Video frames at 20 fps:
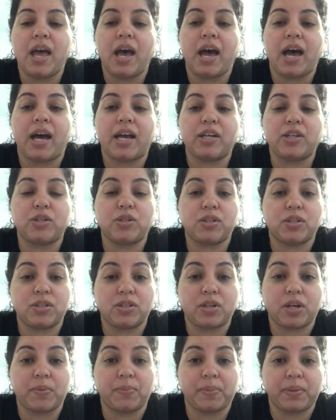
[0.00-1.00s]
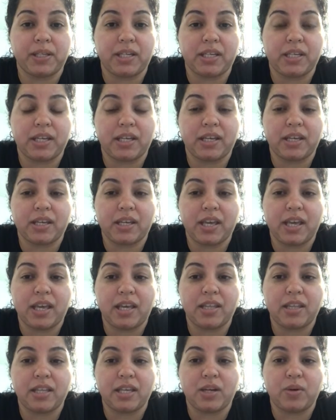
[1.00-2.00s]
I should start bleeding,
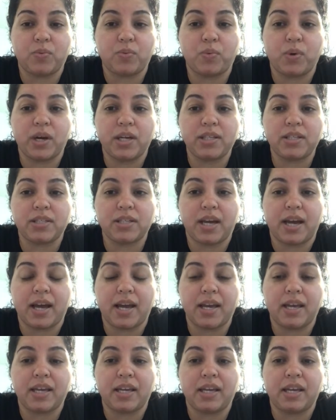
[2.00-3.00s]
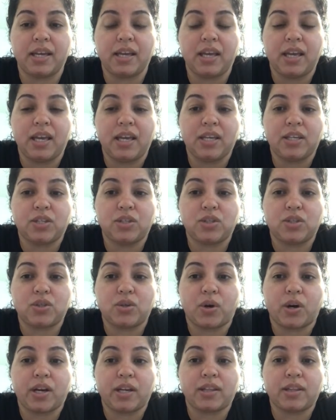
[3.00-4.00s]
and then once I
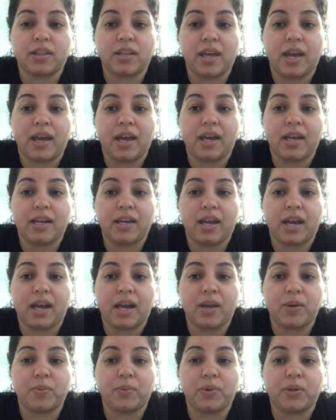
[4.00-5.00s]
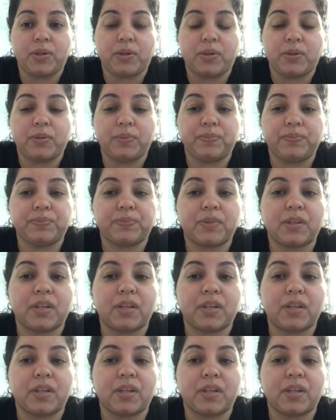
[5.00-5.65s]
start that, I will